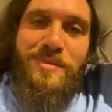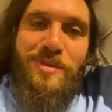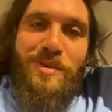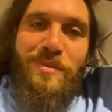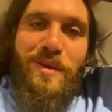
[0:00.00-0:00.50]

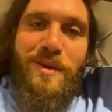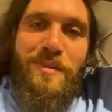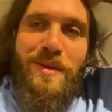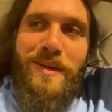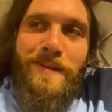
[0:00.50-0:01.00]
I smoked
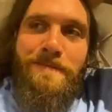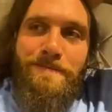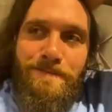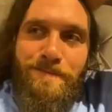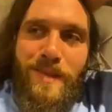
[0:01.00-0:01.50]
pot, but
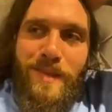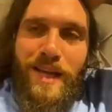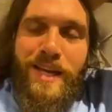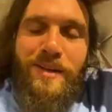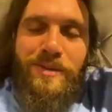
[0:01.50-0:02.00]
I
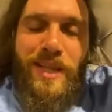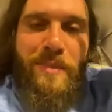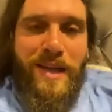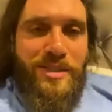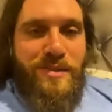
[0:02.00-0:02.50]
could only
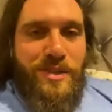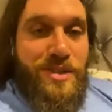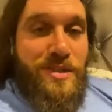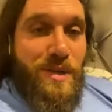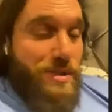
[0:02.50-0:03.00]
imagine watching
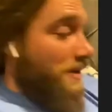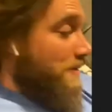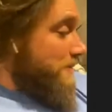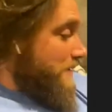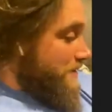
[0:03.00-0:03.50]
SpongeBob while
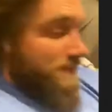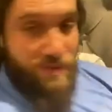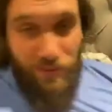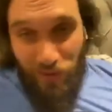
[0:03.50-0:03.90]
smoking.